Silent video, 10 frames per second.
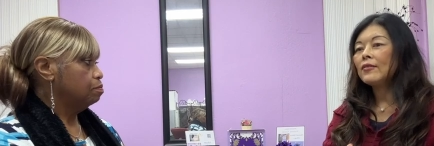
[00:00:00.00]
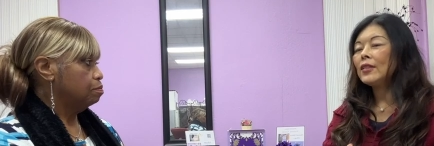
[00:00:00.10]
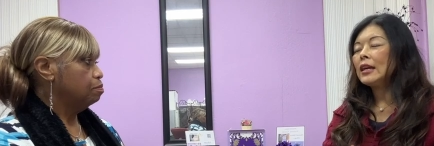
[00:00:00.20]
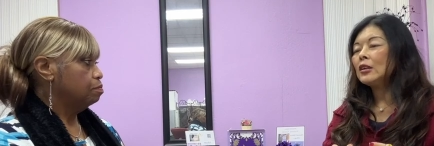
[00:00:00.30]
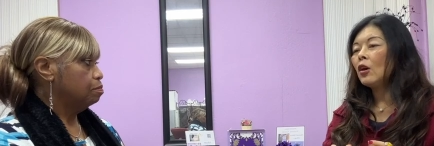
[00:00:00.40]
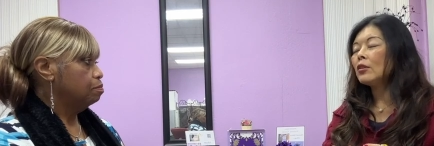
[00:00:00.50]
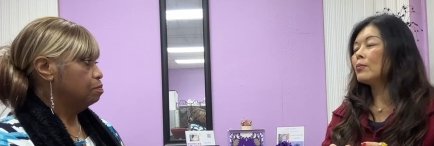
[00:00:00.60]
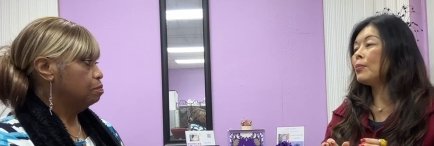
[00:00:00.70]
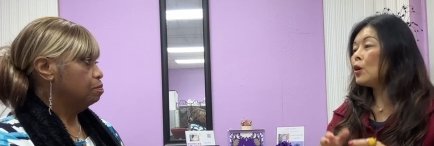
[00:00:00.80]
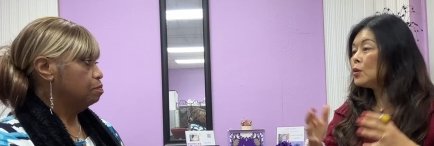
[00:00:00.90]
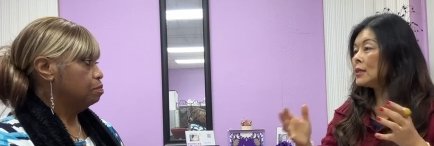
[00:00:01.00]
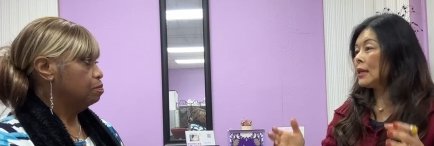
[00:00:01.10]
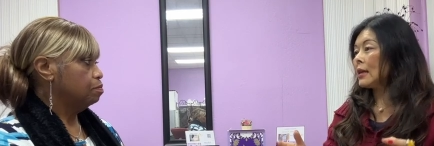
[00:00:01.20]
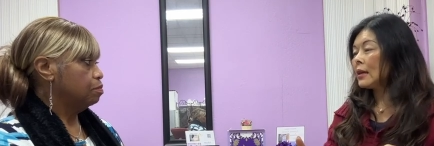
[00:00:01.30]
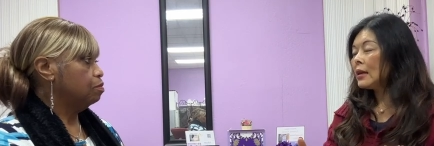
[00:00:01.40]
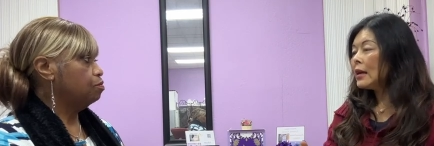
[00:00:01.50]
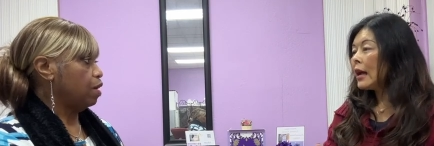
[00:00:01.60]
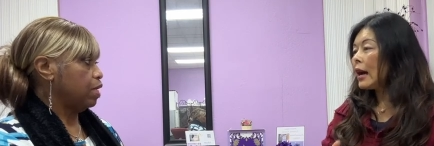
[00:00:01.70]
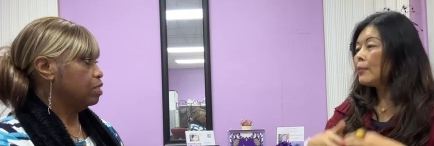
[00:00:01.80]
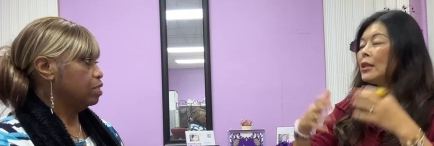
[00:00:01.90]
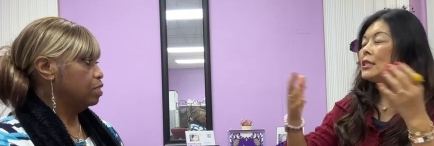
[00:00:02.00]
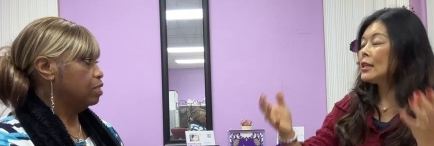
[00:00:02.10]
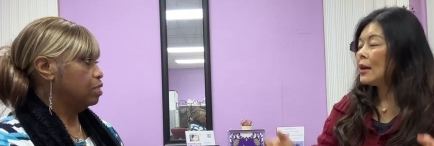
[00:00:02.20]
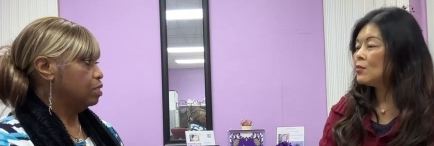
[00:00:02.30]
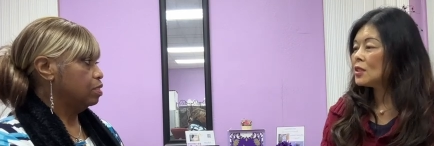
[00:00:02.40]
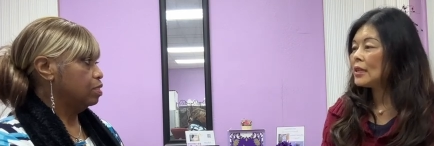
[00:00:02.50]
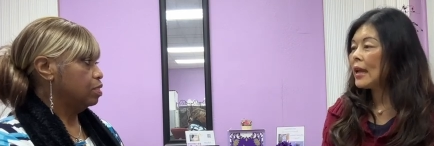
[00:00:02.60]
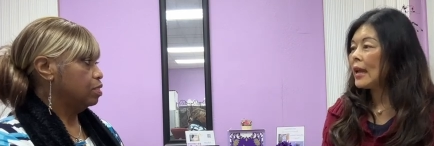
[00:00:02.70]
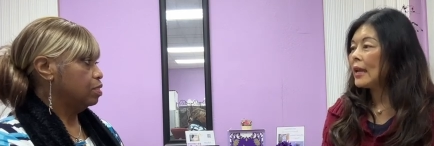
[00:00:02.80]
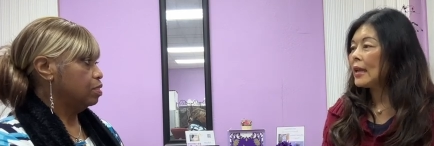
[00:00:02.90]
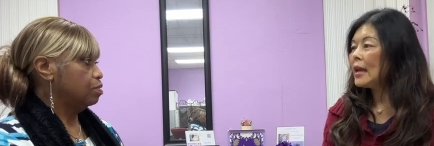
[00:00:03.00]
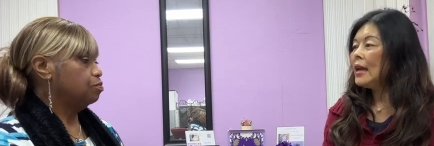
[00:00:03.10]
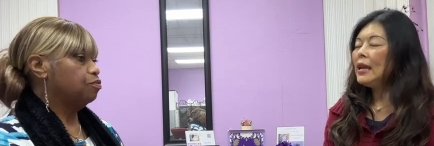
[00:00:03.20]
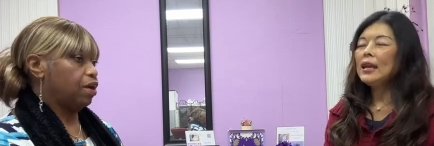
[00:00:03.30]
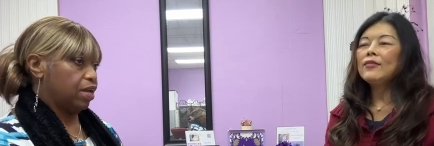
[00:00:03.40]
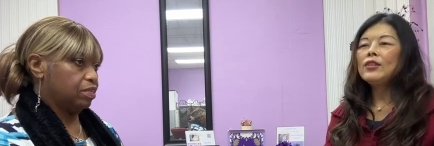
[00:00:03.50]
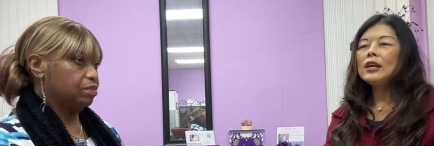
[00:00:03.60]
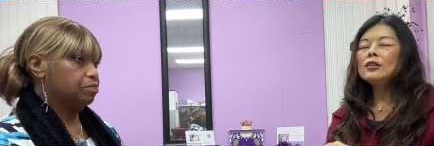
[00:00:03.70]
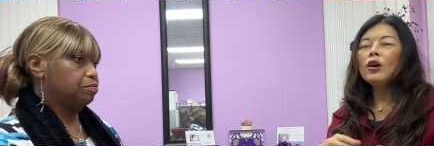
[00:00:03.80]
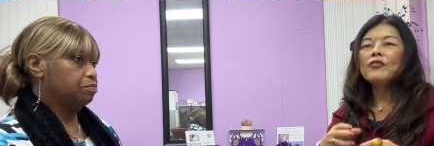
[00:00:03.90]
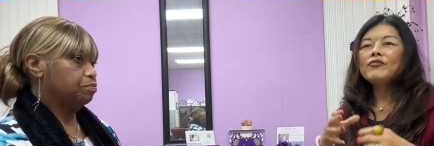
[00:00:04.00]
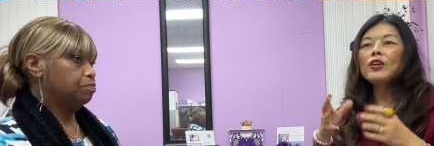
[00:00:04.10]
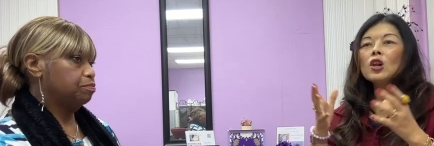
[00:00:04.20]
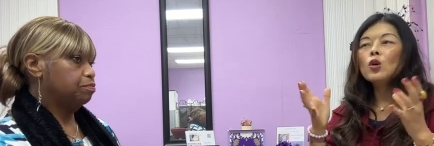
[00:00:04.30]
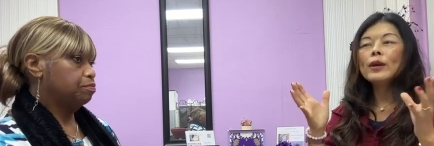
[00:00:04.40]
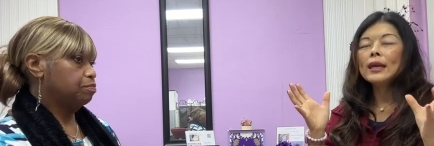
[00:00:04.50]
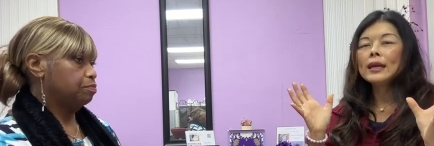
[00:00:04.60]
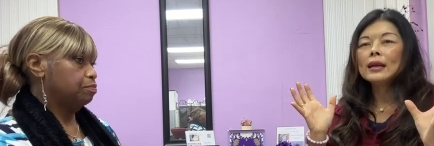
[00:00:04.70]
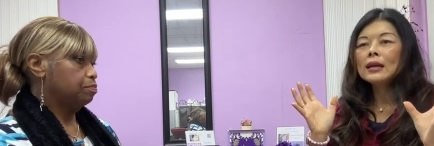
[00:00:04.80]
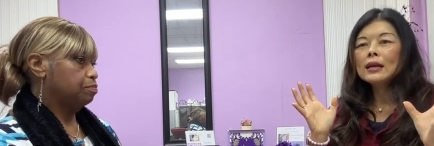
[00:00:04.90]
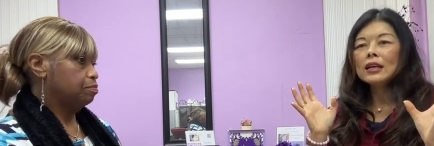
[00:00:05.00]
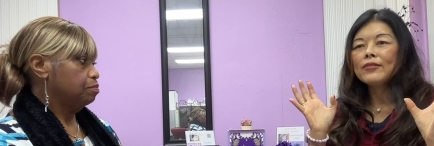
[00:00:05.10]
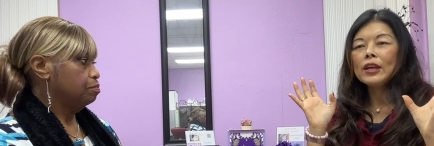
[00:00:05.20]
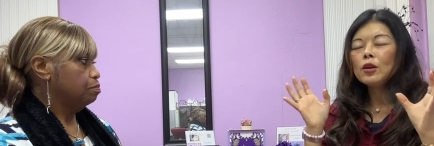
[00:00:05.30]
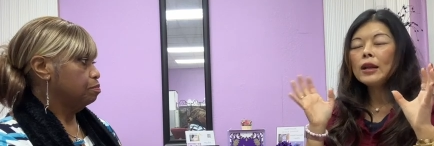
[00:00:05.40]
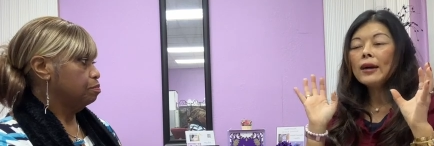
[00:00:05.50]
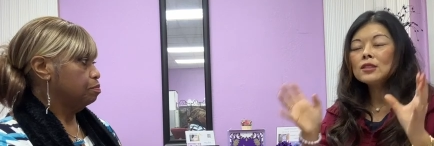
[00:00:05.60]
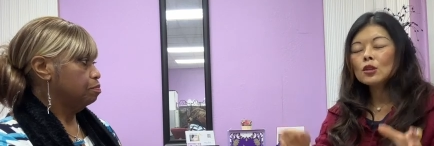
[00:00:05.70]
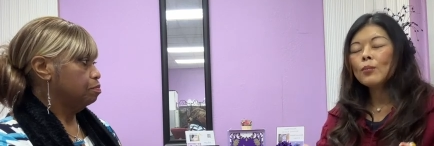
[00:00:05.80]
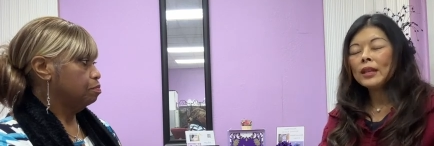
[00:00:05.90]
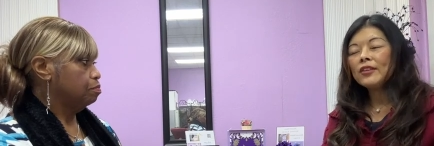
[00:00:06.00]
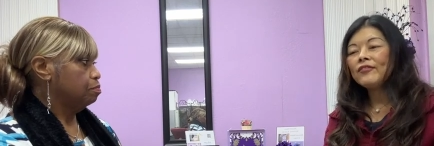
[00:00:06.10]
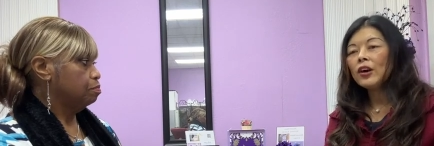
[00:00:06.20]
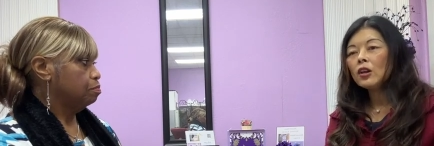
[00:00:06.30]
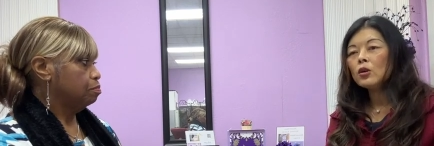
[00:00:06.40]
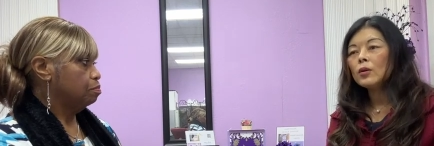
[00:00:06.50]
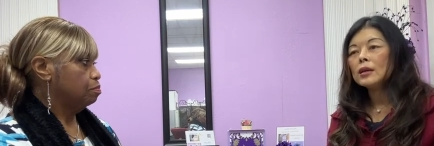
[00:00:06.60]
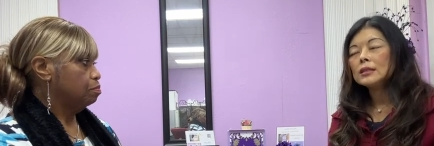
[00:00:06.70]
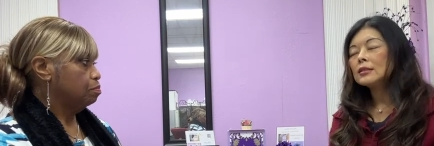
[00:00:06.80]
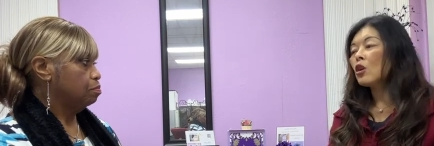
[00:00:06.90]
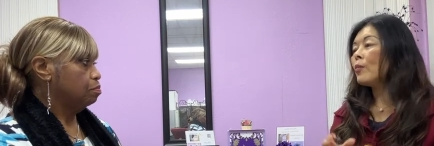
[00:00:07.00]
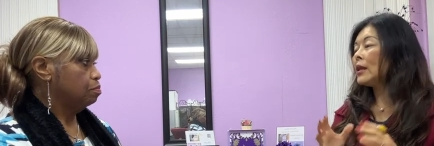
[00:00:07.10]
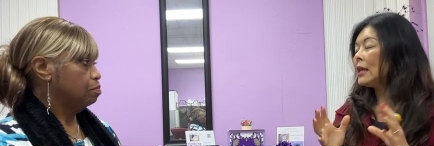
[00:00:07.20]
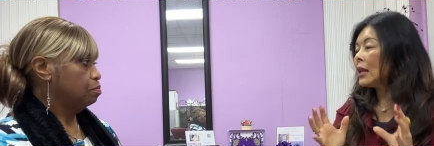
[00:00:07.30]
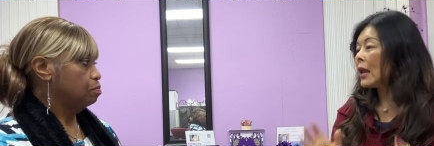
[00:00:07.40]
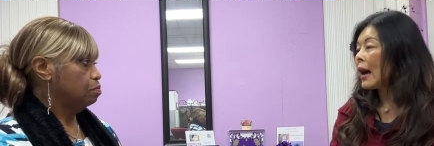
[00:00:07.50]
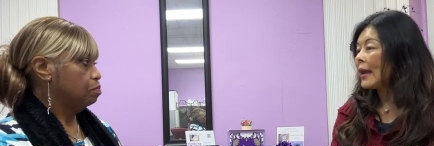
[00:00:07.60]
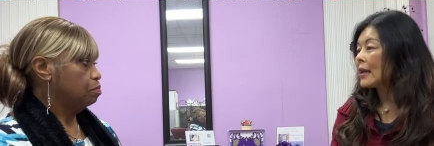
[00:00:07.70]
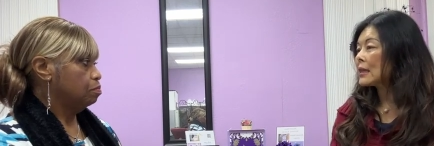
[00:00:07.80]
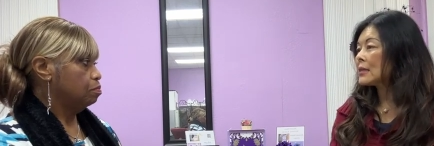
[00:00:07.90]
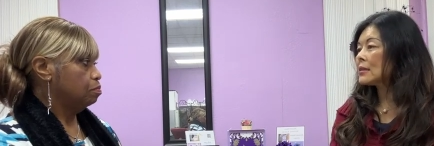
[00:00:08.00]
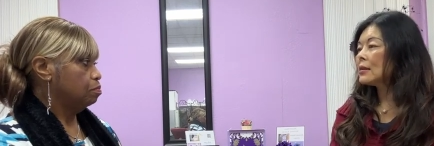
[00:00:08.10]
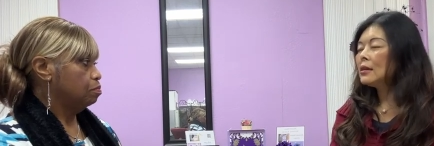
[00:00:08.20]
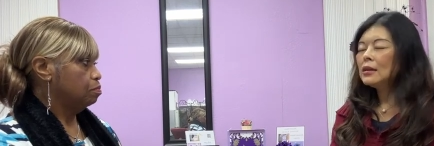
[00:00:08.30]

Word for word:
Speaker 1: if they're not posting right. how many times a day, right. if they're not following, if they don't have so many followers, so many likes.